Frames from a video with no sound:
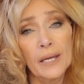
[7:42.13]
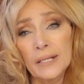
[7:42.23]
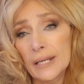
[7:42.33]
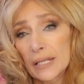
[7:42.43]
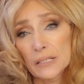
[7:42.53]

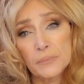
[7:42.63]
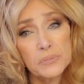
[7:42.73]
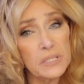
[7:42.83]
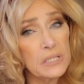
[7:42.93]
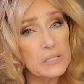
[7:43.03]
And I get
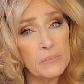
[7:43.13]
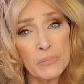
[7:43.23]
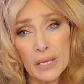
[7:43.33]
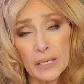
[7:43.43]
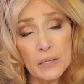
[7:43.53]
lipsticks and
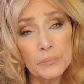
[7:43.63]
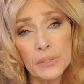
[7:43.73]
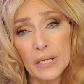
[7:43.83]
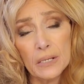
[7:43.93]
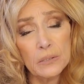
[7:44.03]
makeup
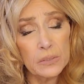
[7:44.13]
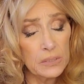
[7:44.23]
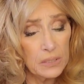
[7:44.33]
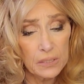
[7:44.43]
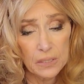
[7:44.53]
now. And
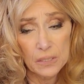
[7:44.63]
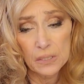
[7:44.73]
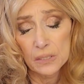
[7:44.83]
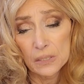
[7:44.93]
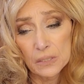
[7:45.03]

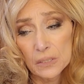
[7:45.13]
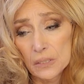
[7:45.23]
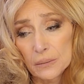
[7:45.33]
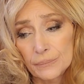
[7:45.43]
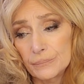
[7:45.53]

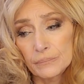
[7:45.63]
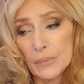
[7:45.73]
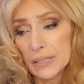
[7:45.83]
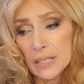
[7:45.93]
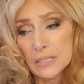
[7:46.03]

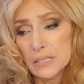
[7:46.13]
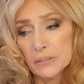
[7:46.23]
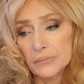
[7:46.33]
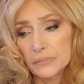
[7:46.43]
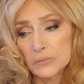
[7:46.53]
my kids
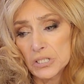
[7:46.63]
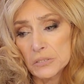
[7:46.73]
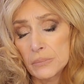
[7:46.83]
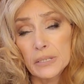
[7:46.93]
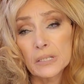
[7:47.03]
have
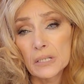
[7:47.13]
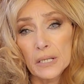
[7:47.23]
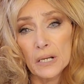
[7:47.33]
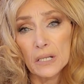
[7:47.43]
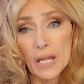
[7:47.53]
just made
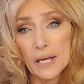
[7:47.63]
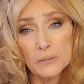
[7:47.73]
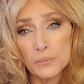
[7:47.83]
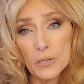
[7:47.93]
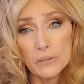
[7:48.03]
the
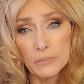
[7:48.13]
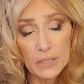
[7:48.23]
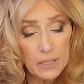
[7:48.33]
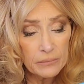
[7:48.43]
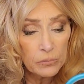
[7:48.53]
latter part of my
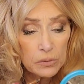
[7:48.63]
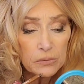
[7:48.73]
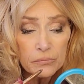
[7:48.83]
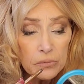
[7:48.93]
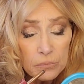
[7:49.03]
life
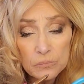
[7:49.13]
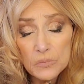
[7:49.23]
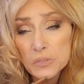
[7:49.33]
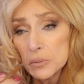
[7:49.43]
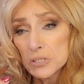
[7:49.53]
wonderful,
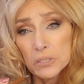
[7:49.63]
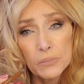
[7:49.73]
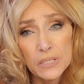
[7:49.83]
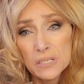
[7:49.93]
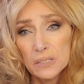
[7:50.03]
especially
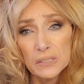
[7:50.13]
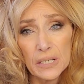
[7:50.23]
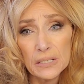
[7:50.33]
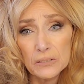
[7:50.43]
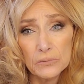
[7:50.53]
my son
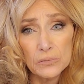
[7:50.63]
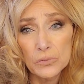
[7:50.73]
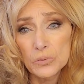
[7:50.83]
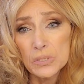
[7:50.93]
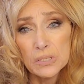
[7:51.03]
Daniel,
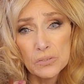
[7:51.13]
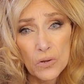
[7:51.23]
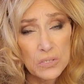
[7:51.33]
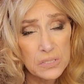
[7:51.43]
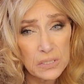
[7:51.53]
who's
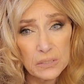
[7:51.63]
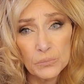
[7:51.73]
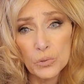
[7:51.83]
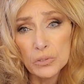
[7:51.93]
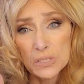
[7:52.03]
exhausted,
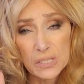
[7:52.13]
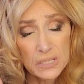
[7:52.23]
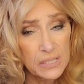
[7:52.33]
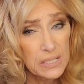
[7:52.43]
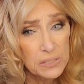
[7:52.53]
works
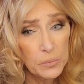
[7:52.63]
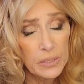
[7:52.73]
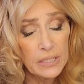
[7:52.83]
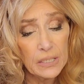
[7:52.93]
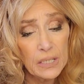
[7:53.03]
6 days a week.